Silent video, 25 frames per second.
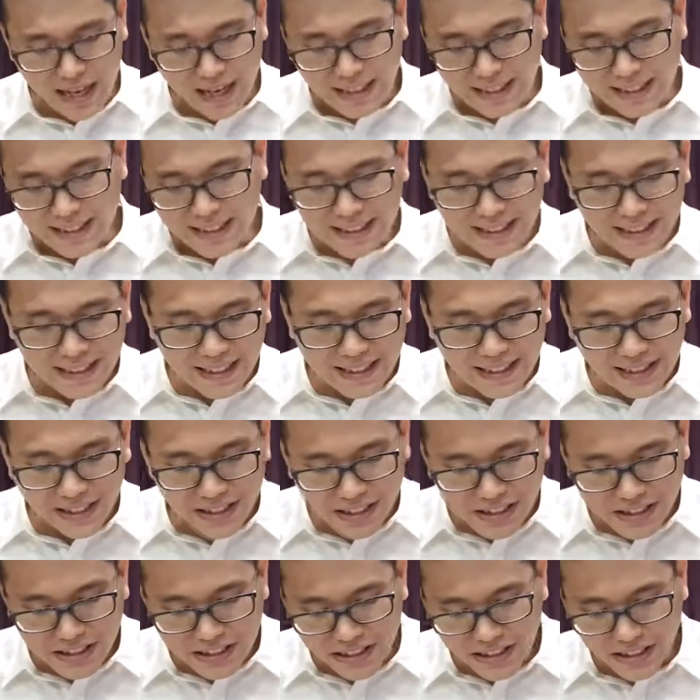He cannot
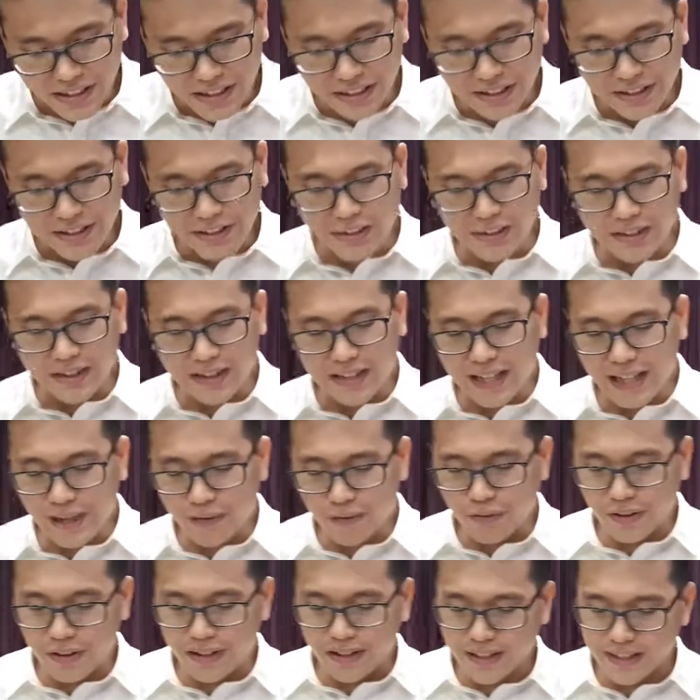share eternal
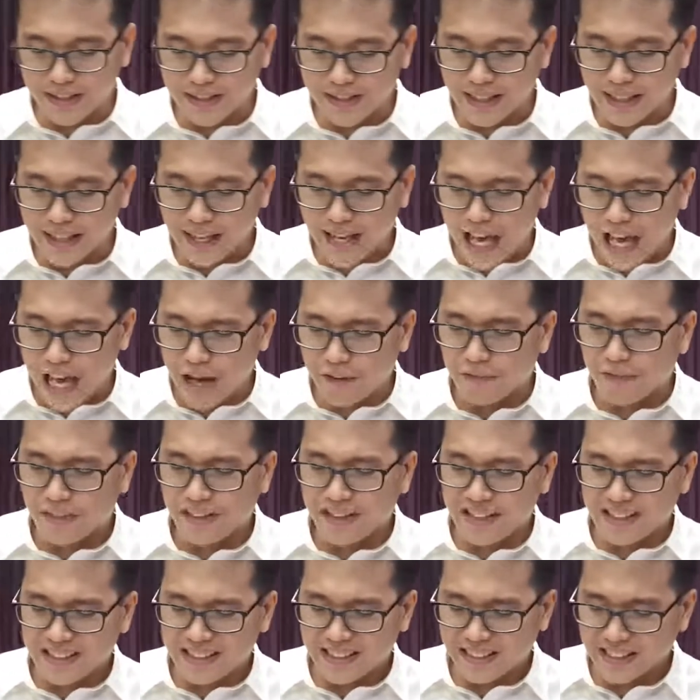life with us if
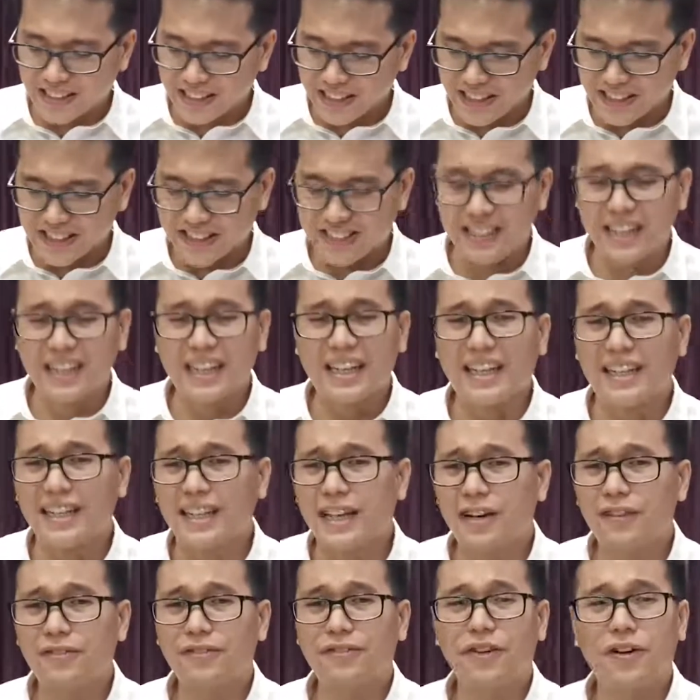it is just
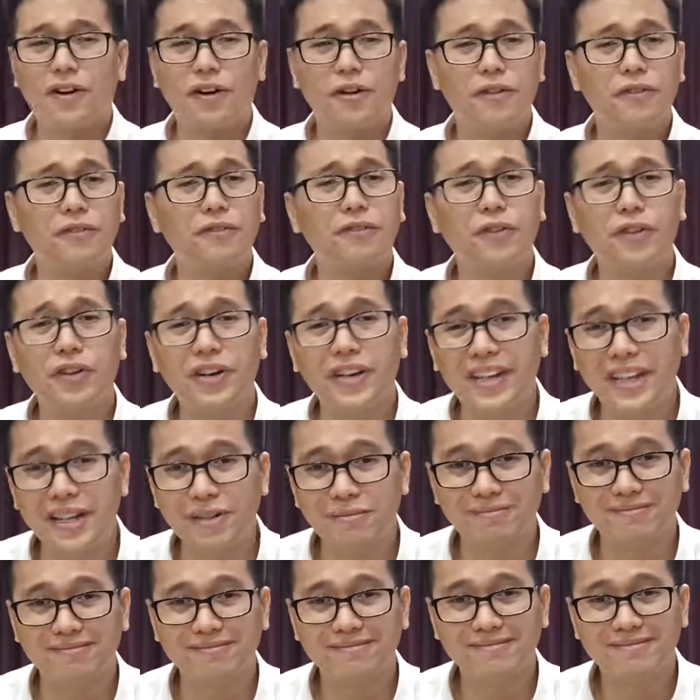enough for
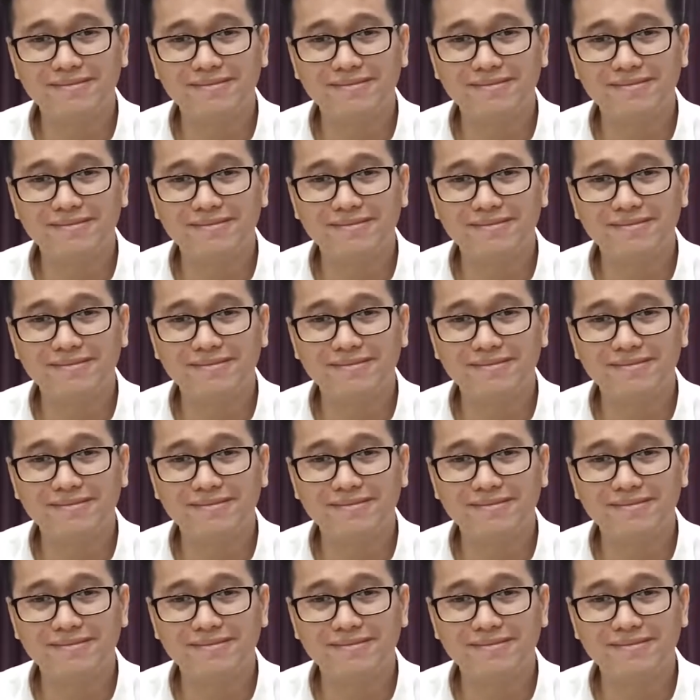him.